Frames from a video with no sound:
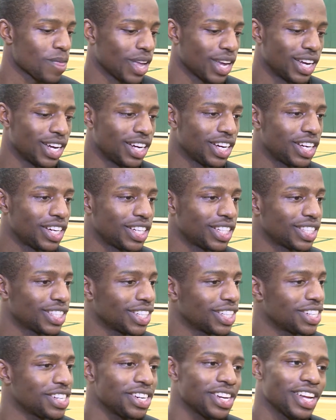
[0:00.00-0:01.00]
You
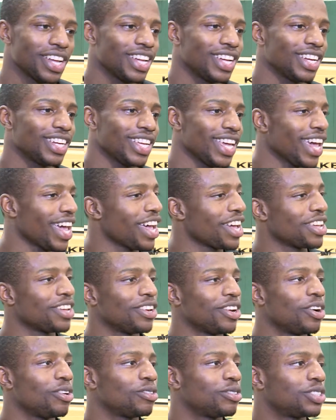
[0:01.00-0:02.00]

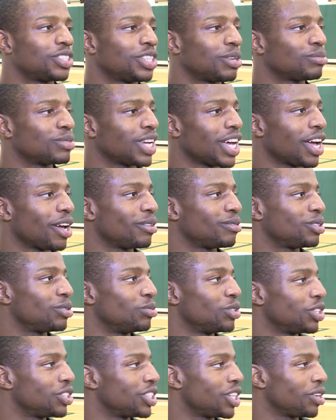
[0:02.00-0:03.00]
know, sometimes
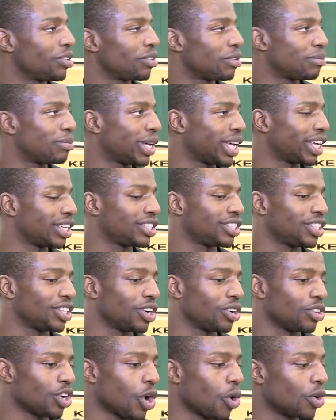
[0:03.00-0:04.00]
when you're sitting on the bench, you
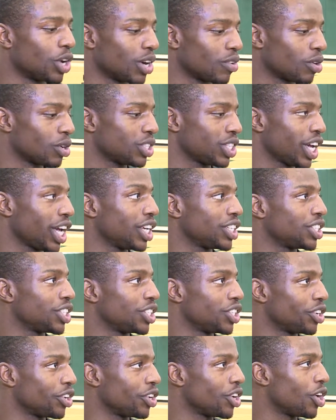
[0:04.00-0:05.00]
know, knowing the
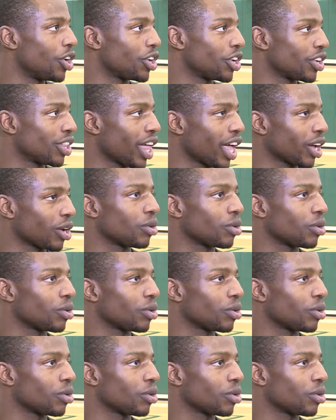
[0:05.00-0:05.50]
rotation, you know, you're like,